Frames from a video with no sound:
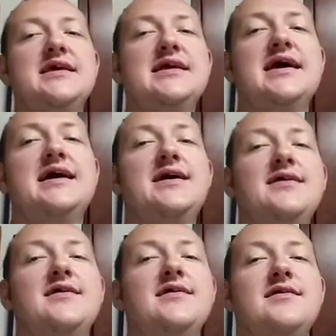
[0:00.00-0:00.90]
Yeah,
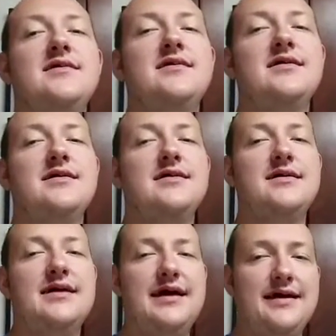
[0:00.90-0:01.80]

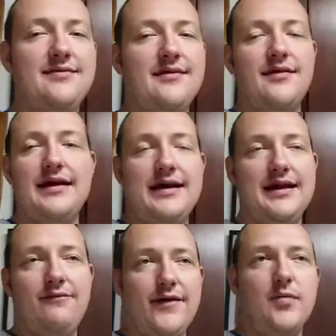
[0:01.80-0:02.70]
it's
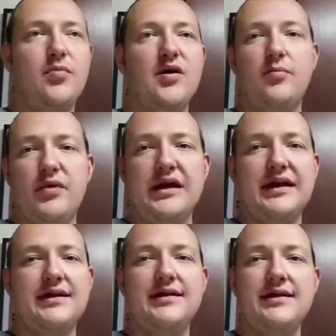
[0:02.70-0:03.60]
NFL boy
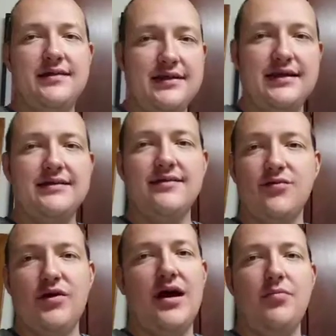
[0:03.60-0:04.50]
Brandon. That's
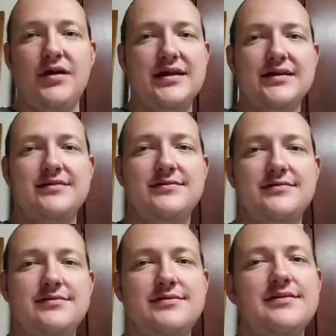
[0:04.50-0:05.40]
his rabbit.
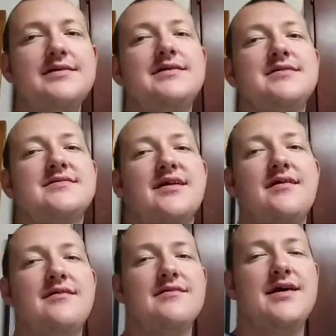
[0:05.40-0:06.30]

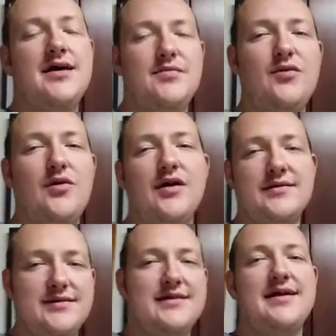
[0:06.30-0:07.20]
So come and
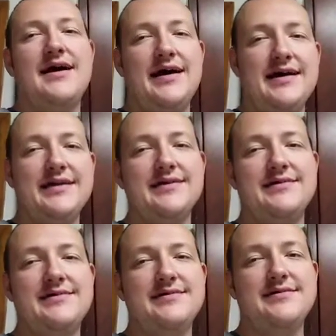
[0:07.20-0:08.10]
watch tonight.
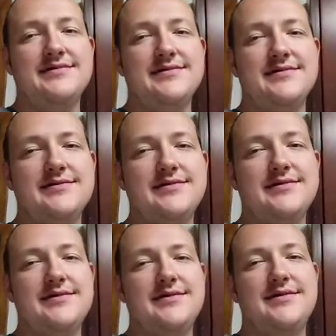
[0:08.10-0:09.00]

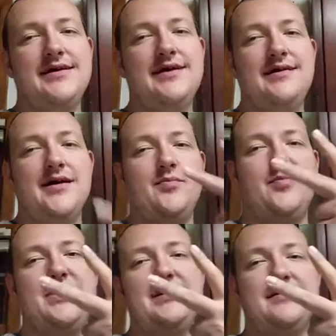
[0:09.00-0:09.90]
Alright,
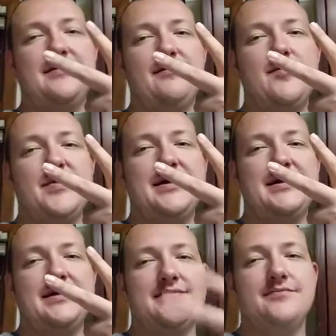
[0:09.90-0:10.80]
peace
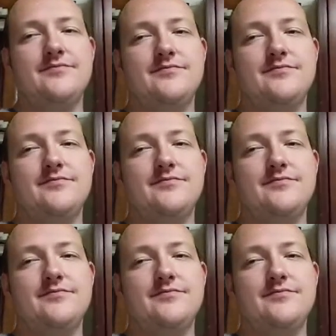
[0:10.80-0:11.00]
everybody.